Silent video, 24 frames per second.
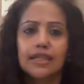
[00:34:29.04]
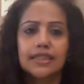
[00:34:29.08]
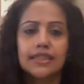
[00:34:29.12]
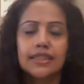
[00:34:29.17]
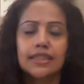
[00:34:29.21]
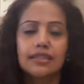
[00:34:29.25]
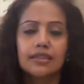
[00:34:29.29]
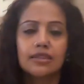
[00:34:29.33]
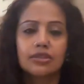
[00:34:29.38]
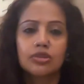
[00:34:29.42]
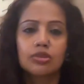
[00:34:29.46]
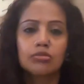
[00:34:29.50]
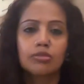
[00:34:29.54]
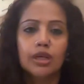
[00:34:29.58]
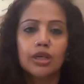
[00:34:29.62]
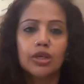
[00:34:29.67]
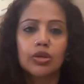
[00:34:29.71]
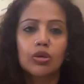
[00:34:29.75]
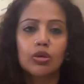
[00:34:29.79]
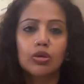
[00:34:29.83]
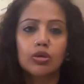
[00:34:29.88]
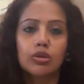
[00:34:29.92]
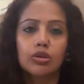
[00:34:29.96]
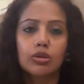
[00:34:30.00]
I say this to my
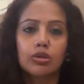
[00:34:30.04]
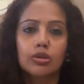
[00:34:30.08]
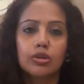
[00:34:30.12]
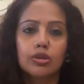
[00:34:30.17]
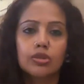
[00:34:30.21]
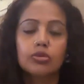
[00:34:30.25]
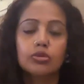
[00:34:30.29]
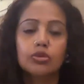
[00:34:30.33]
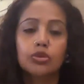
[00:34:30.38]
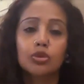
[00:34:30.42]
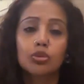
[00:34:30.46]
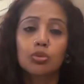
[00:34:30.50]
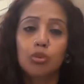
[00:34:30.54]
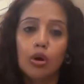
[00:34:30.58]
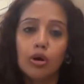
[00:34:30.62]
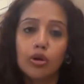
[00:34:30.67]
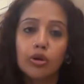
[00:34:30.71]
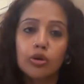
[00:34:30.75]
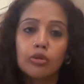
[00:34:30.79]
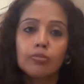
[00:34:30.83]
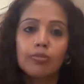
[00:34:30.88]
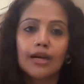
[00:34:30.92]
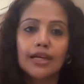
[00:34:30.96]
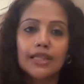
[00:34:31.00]
daughter also. You
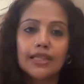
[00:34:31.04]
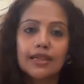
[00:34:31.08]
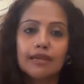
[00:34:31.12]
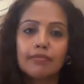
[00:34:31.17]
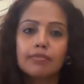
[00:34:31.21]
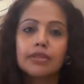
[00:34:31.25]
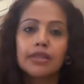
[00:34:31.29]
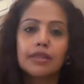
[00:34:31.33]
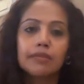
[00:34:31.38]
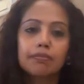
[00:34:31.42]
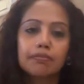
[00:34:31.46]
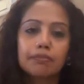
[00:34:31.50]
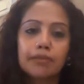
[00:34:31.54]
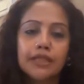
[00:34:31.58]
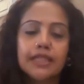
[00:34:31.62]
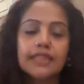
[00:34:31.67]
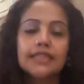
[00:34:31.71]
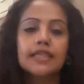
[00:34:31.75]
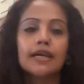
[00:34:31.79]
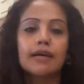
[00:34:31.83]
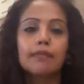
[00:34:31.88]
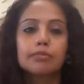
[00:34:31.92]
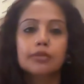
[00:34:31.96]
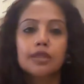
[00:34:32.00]
want to buy something,
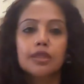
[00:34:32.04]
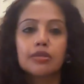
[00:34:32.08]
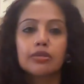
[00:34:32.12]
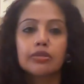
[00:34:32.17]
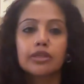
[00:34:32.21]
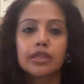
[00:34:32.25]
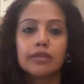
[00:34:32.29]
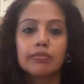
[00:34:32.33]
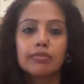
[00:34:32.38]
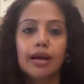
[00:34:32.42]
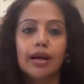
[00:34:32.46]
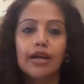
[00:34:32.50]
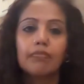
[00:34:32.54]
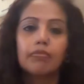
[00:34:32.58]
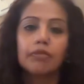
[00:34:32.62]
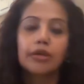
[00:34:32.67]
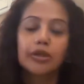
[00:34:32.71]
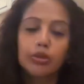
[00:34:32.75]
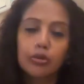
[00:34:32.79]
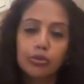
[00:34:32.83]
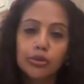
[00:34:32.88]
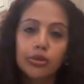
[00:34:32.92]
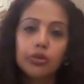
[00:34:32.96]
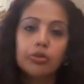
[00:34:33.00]
please absolutely buy it,
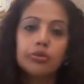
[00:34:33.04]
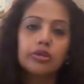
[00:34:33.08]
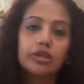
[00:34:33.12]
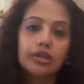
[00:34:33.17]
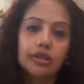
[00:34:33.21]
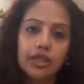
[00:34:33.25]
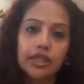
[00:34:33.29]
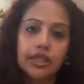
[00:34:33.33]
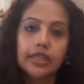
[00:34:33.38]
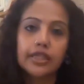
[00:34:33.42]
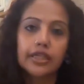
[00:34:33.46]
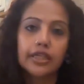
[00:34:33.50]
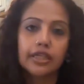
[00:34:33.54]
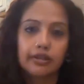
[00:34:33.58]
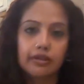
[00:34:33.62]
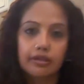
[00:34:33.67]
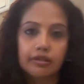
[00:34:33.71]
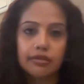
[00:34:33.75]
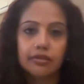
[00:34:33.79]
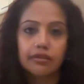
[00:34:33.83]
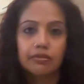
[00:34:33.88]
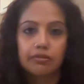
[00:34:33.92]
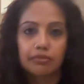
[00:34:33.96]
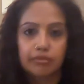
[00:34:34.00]
but do you really need
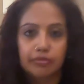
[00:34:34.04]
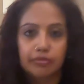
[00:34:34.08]
it?